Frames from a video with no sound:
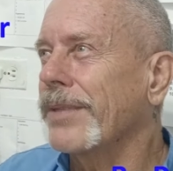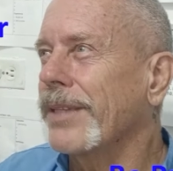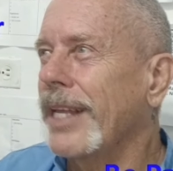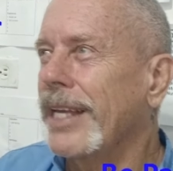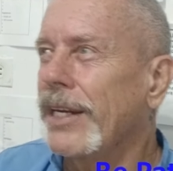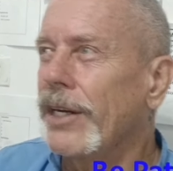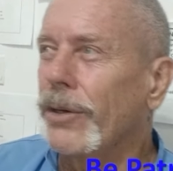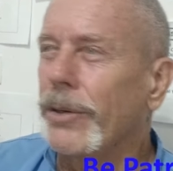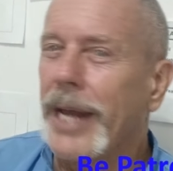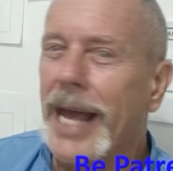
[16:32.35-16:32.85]

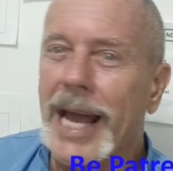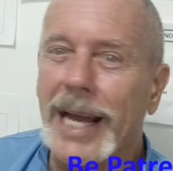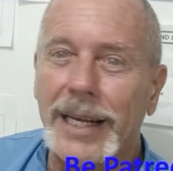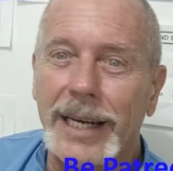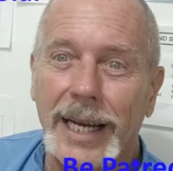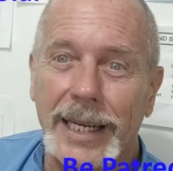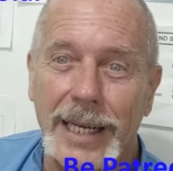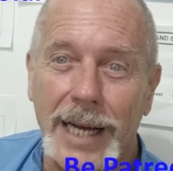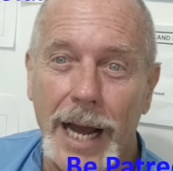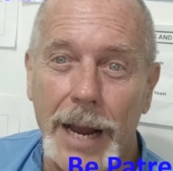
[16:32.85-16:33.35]
they don't act
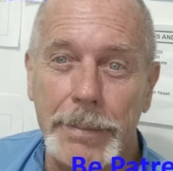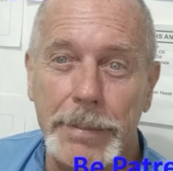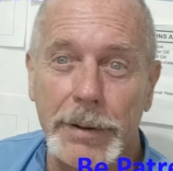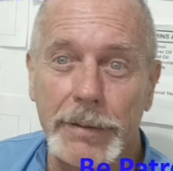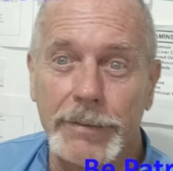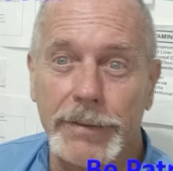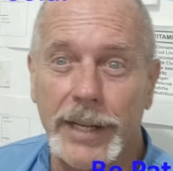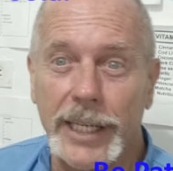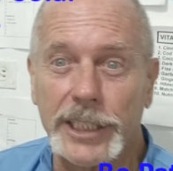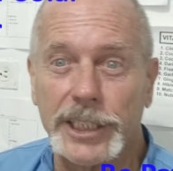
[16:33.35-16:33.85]
like
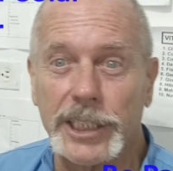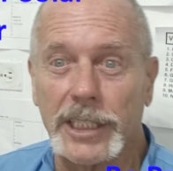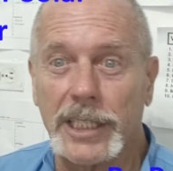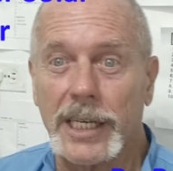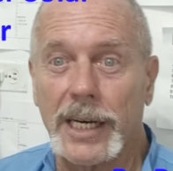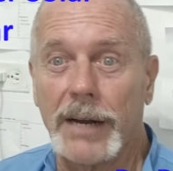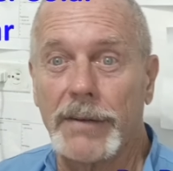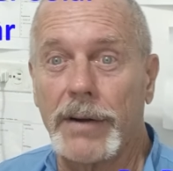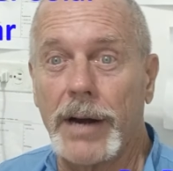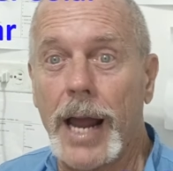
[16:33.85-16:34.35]
hyperinflation
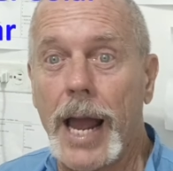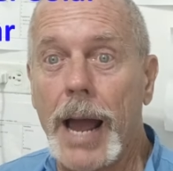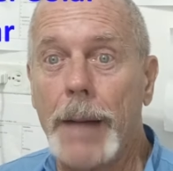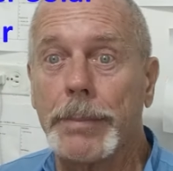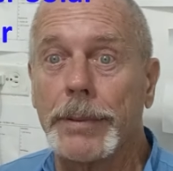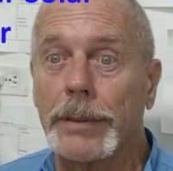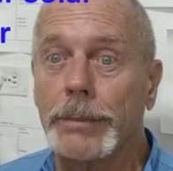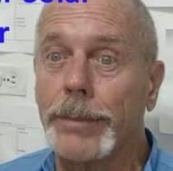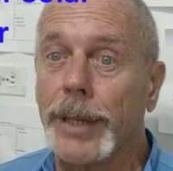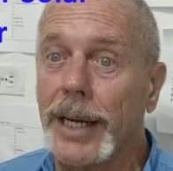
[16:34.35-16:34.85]
can ever
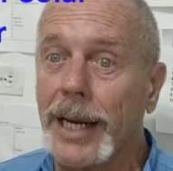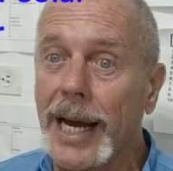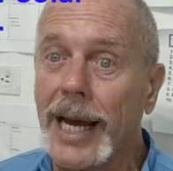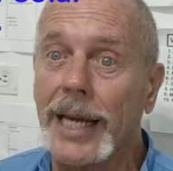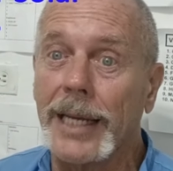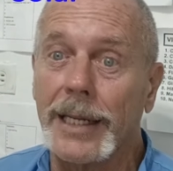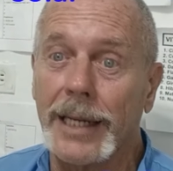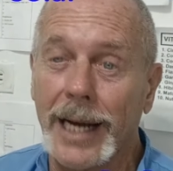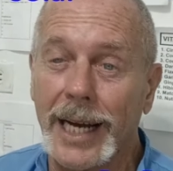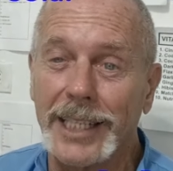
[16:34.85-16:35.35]
happen, but
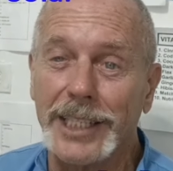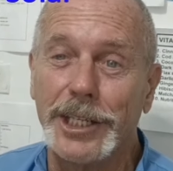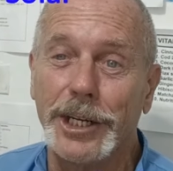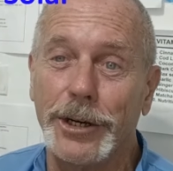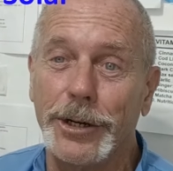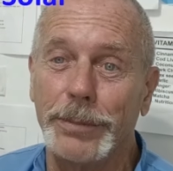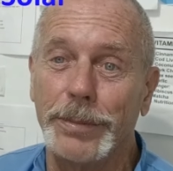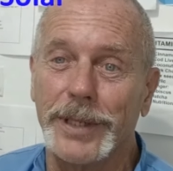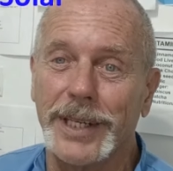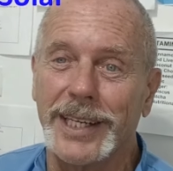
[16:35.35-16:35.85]
I
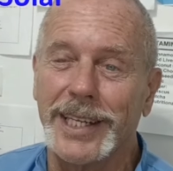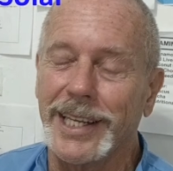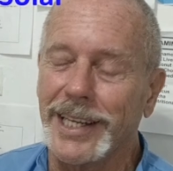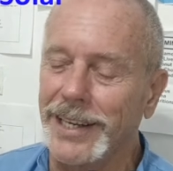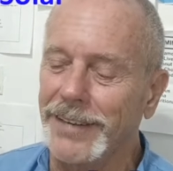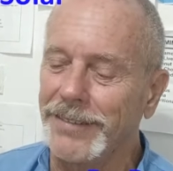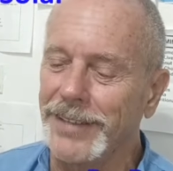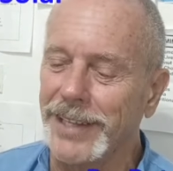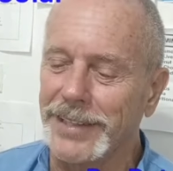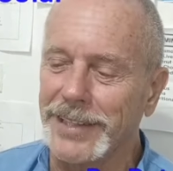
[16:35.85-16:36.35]
do
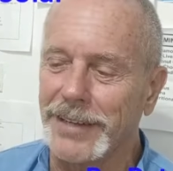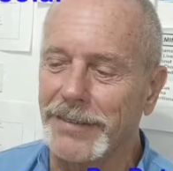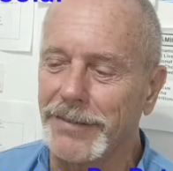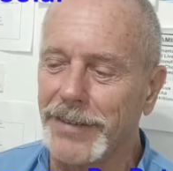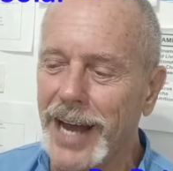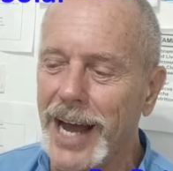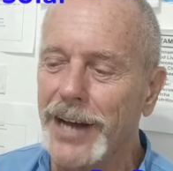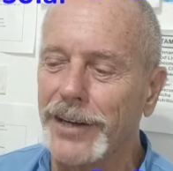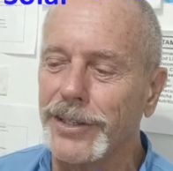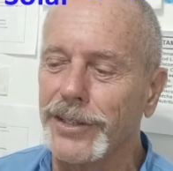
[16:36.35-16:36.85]
believe that the
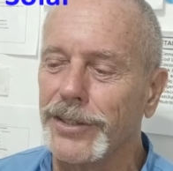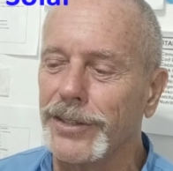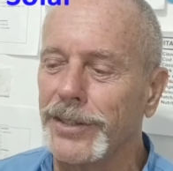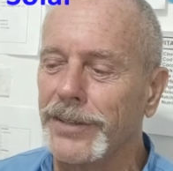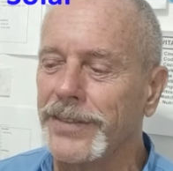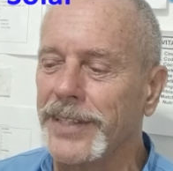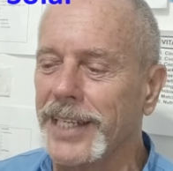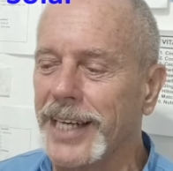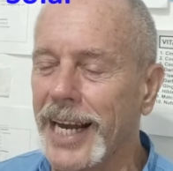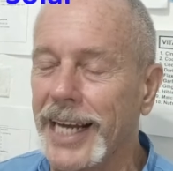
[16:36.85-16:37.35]
value
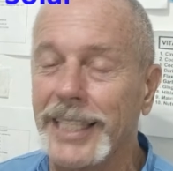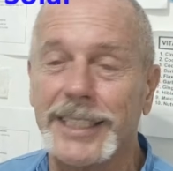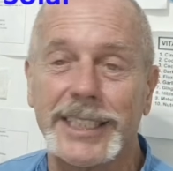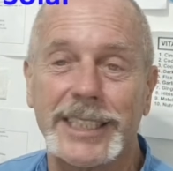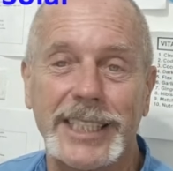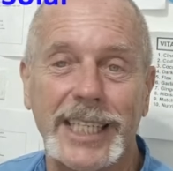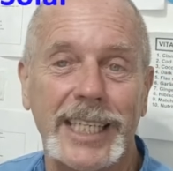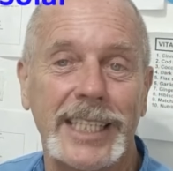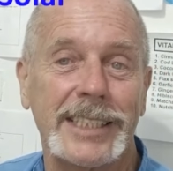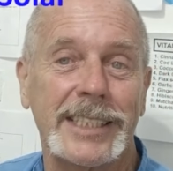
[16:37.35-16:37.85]
of the United
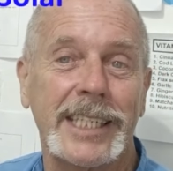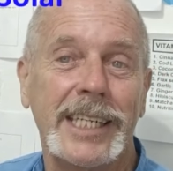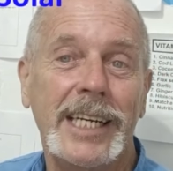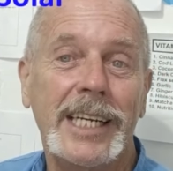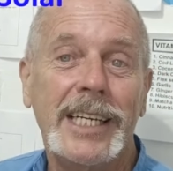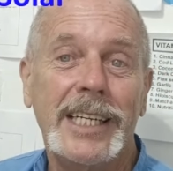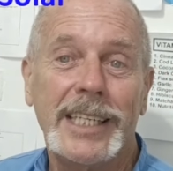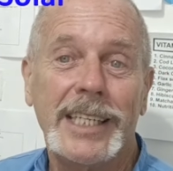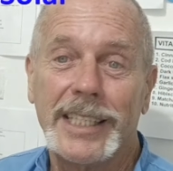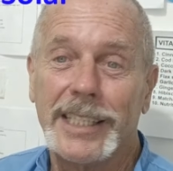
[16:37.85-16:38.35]
States
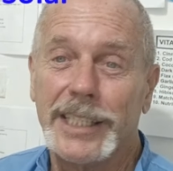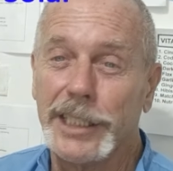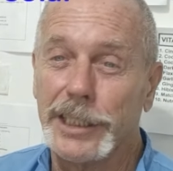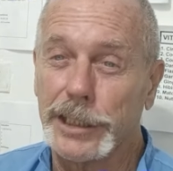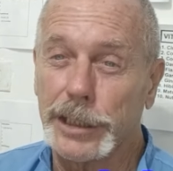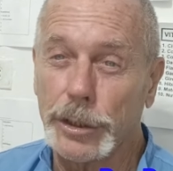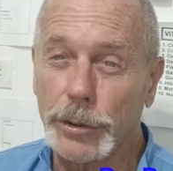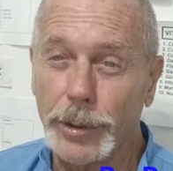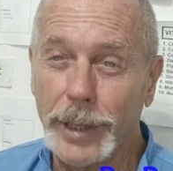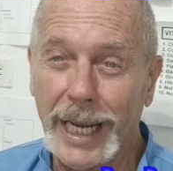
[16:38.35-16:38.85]

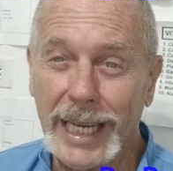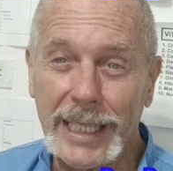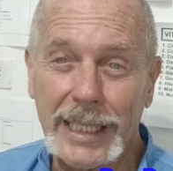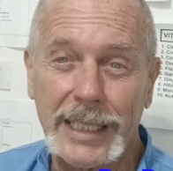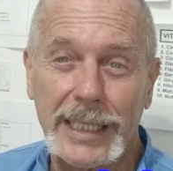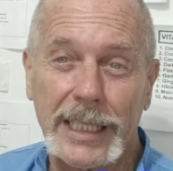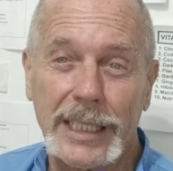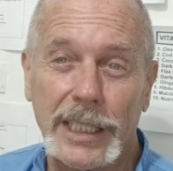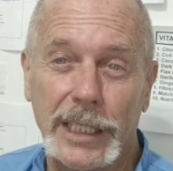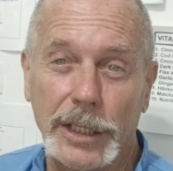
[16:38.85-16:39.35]
is
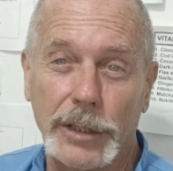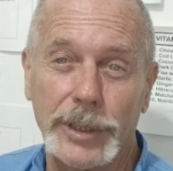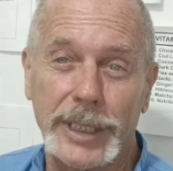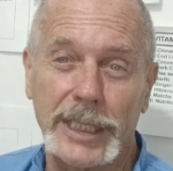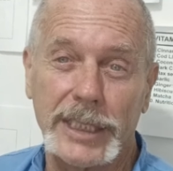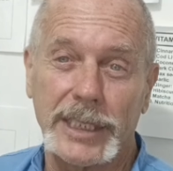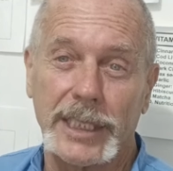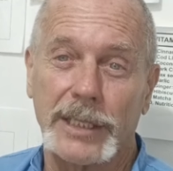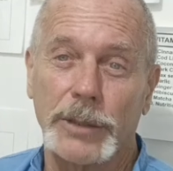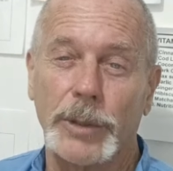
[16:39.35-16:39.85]
greatly
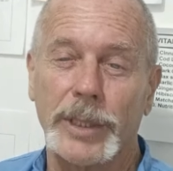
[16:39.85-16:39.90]
decreasing.